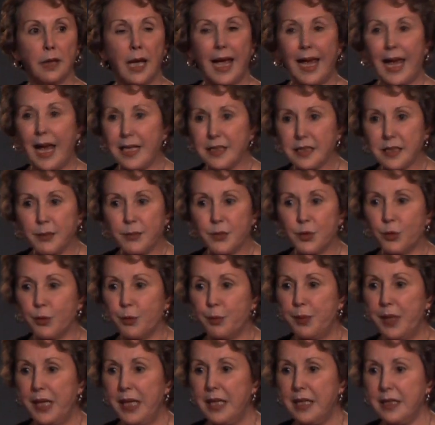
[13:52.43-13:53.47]
I ask him to
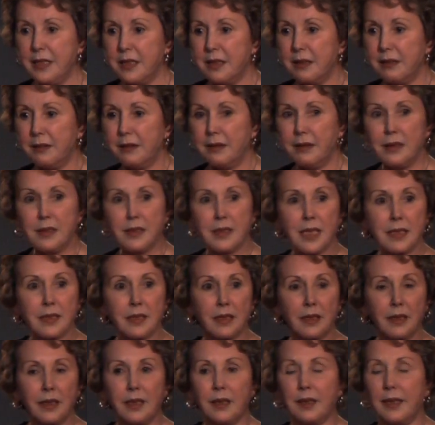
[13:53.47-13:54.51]
repeat. He says
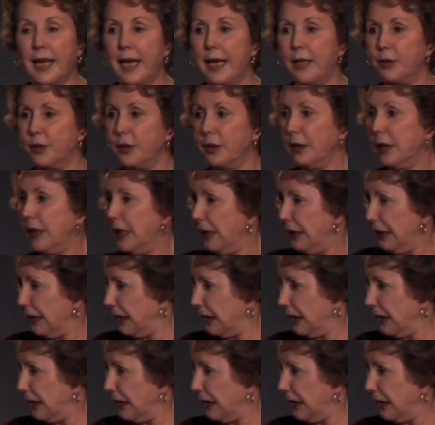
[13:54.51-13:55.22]
it a little louder.